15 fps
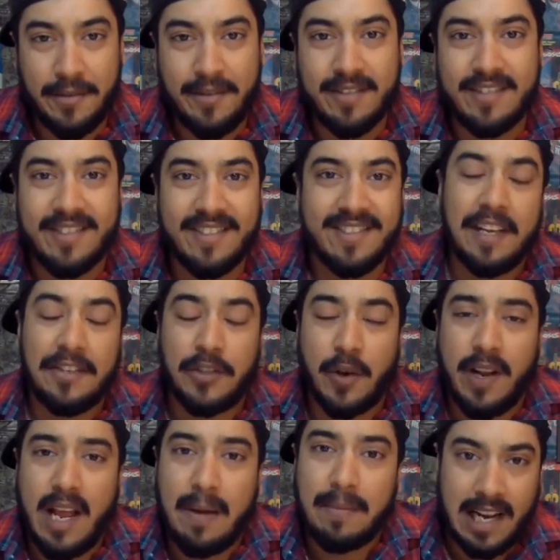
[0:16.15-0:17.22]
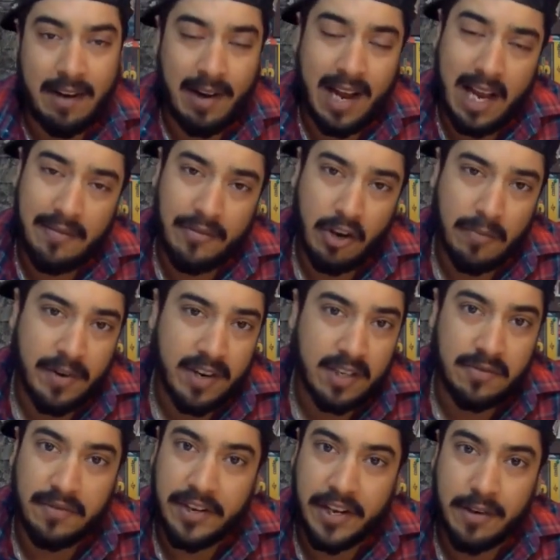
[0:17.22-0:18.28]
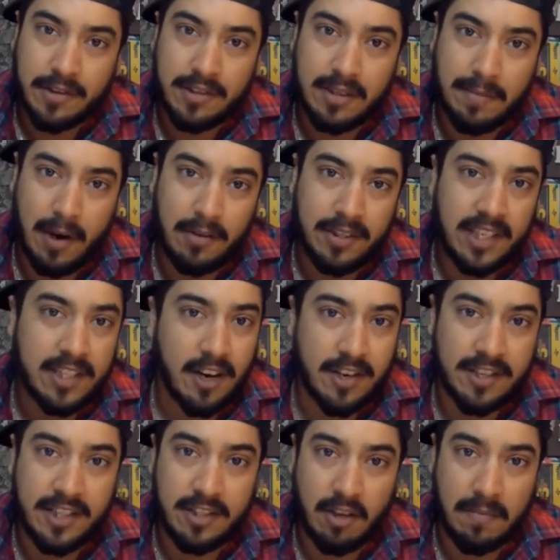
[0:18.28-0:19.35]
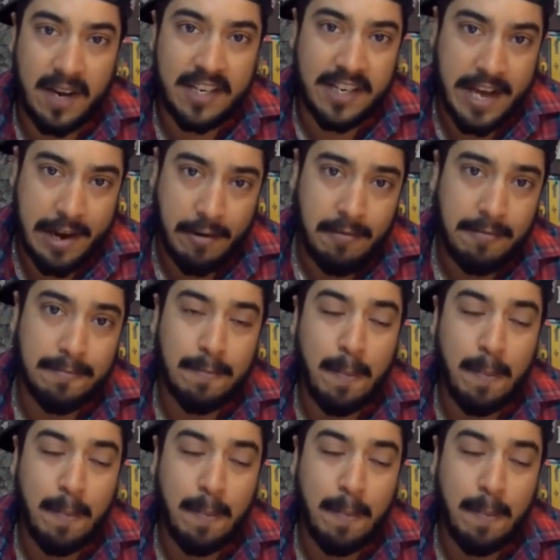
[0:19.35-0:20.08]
to you. And today I have numerous videos about these RCs on my channel.